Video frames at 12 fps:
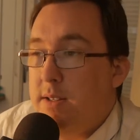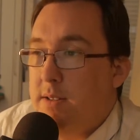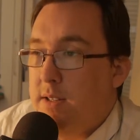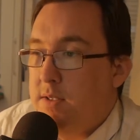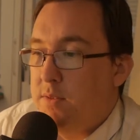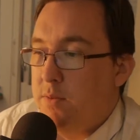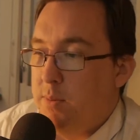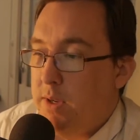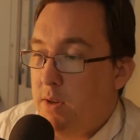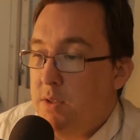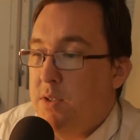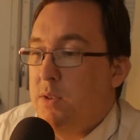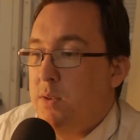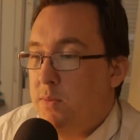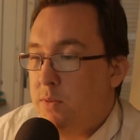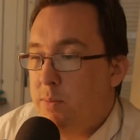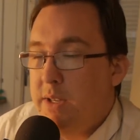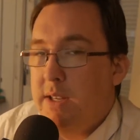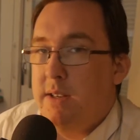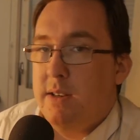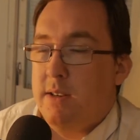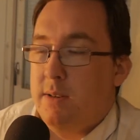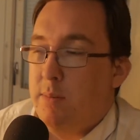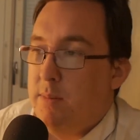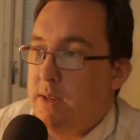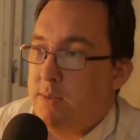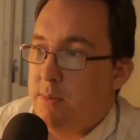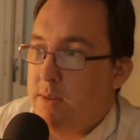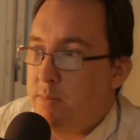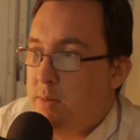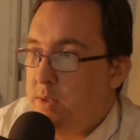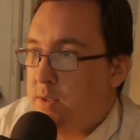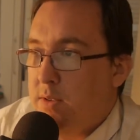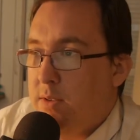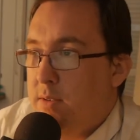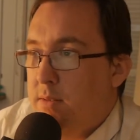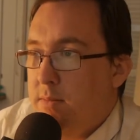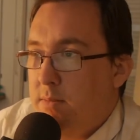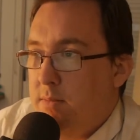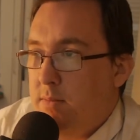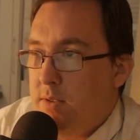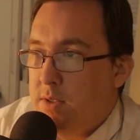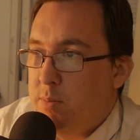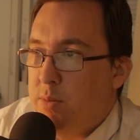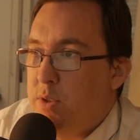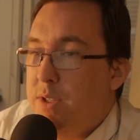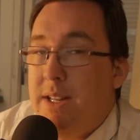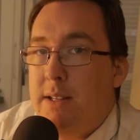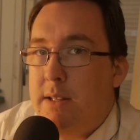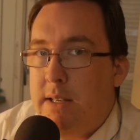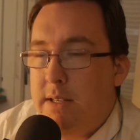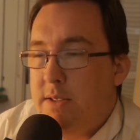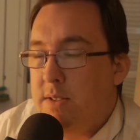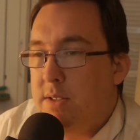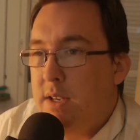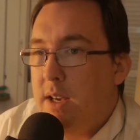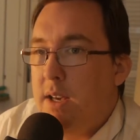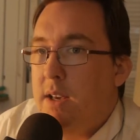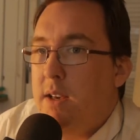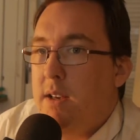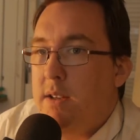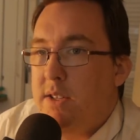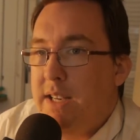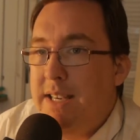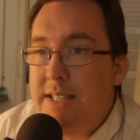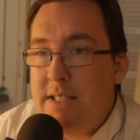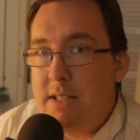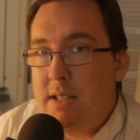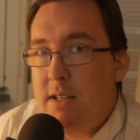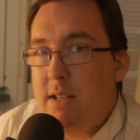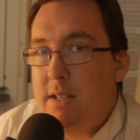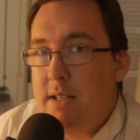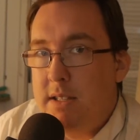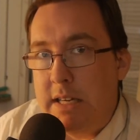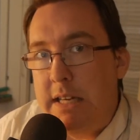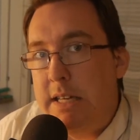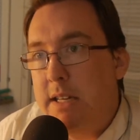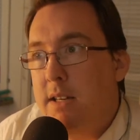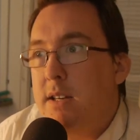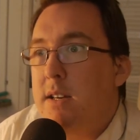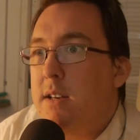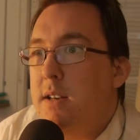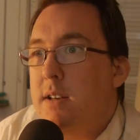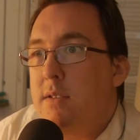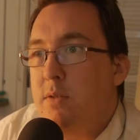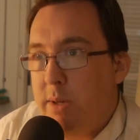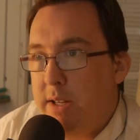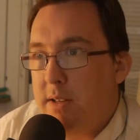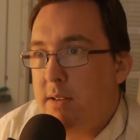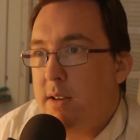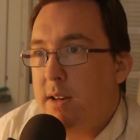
That's for me. Also, for me, as my personal just personality is, taste is king for me.